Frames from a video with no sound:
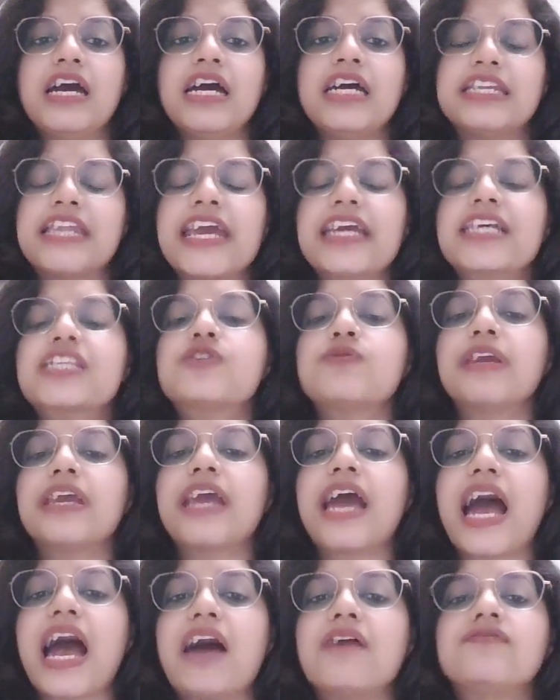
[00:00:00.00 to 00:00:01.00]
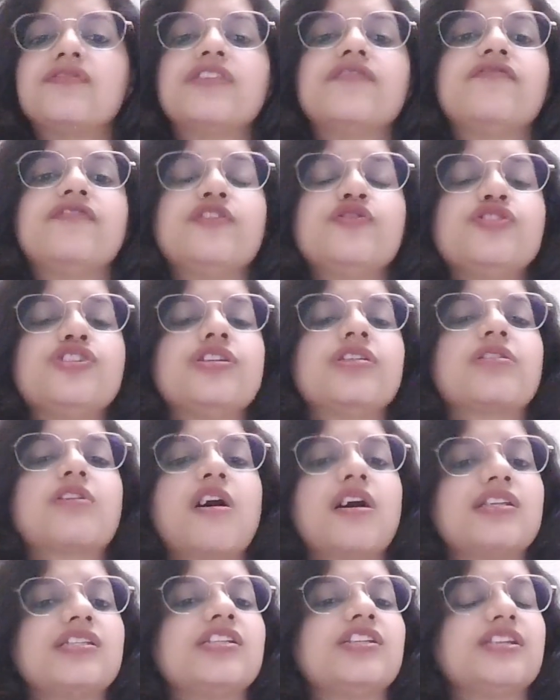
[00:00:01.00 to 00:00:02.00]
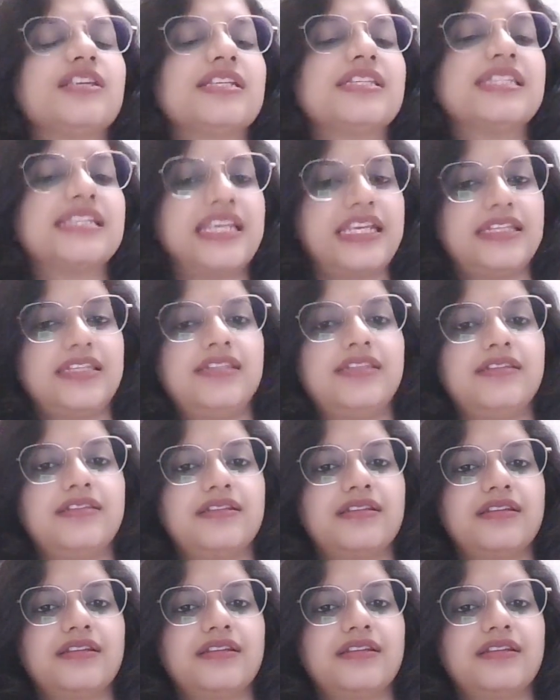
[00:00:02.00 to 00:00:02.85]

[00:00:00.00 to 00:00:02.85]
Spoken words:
Next, we have the future continuous tense.